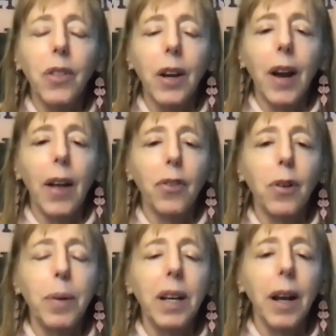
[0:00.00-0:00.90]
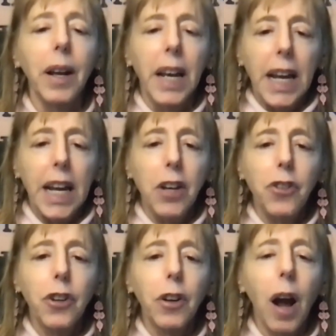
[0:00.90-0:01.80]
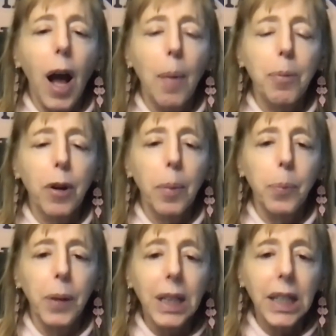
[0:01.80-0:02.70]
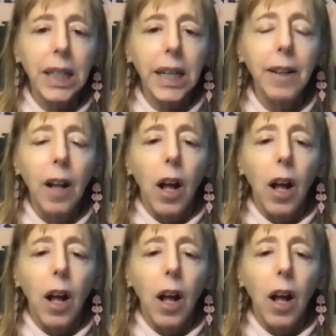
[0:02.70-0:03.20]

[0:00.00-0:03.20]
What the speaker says: there has to be a interoperability